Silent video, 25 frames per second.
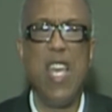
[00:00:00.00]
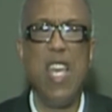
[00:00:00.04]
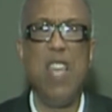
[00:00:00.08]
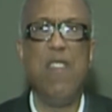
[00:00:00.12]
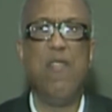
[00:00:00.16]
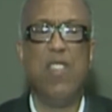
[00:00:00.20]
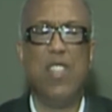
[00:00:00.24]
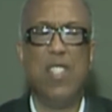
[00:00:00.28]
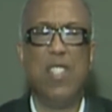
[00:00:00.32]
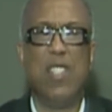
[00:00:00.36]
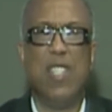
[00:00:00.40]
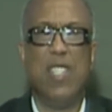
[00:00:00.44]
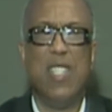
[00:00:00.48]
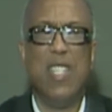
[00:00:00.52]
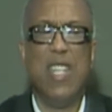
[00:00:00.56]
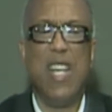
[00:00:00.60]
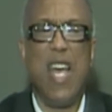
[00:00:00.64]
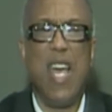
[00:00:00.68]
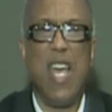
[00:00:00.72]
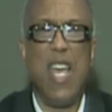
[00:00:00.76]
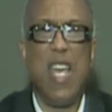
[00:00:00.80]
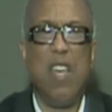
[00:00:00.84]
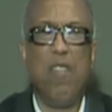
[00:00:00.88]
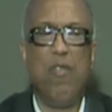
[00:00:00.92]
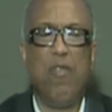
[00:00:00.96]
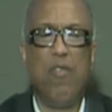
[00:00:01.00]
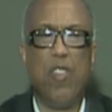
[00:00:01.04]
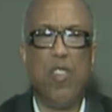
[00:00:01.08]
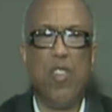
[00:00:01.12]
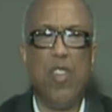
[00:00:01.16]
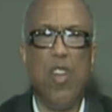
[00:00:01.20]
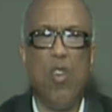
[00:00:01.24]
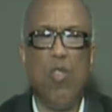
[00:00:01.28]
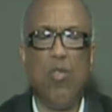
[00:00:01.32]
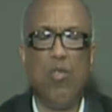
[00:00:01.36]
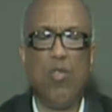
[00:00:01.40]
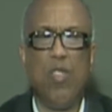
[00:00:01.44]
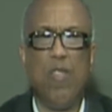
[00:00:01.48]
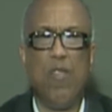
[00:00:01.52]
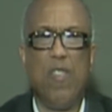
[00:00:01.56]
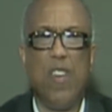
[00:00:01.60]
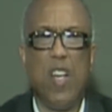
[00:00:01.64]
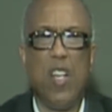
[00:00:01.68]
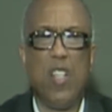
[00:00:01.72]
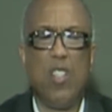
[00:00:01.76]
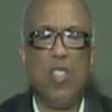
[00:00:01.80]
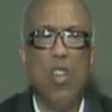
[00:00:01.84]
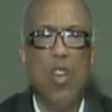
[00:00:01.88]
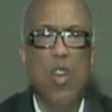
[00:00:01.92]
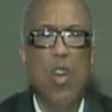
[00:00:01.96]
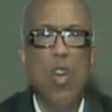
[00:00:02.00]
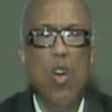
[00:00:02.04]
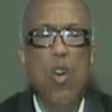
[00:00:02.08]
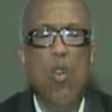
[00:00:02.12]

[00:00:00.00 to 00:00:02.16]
even today for those of us